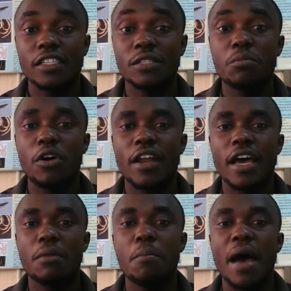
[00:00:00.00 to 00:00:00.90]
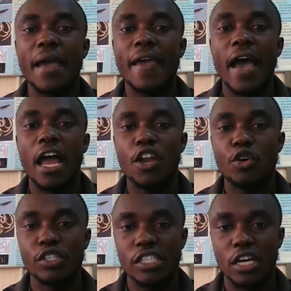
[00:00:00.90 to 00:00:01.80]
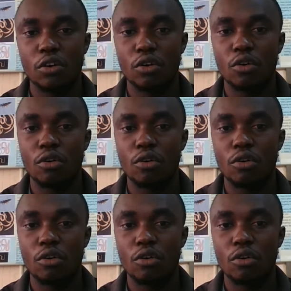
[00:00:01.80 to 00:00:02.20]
It is bordered by aldosterone